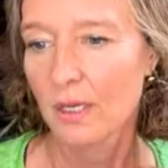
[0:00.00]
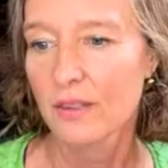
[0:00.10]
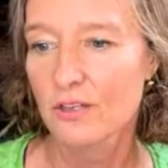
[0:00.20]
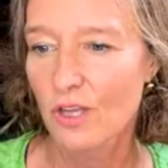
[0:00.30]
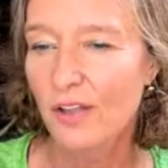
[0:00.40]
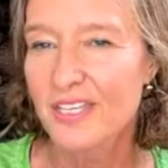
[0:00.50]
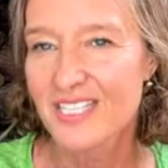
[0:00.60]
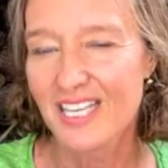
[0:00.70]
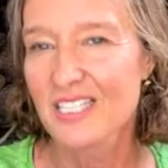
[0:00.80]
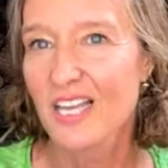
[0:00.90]
There's all these
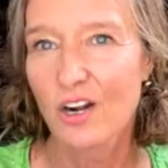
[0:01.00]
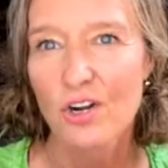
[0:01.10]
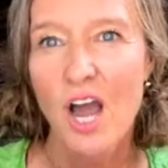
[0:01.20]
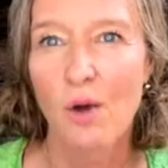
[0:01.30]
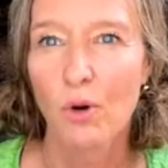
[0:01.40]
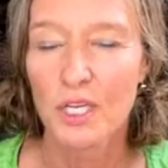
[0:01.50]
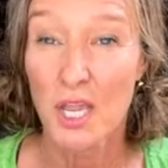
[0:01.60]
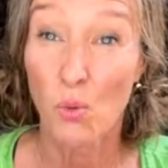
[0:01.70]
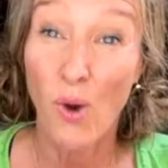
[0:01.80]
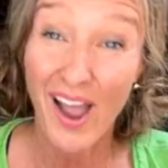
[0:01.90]
things that are not
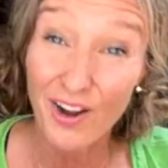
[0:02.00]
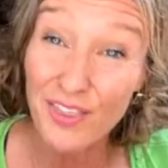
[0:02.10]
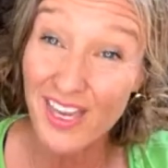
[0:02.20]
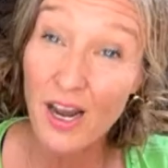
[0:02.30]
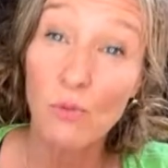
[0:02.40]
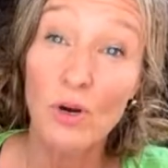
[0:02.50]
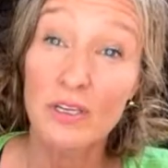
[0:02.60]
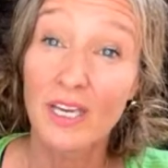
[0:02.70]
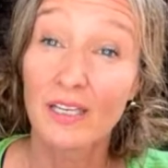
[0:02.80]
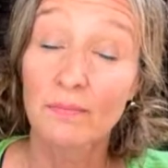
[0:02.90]
working. Why are they not
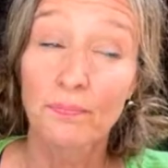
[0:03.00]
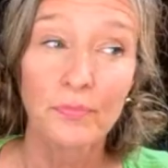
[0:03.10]
working?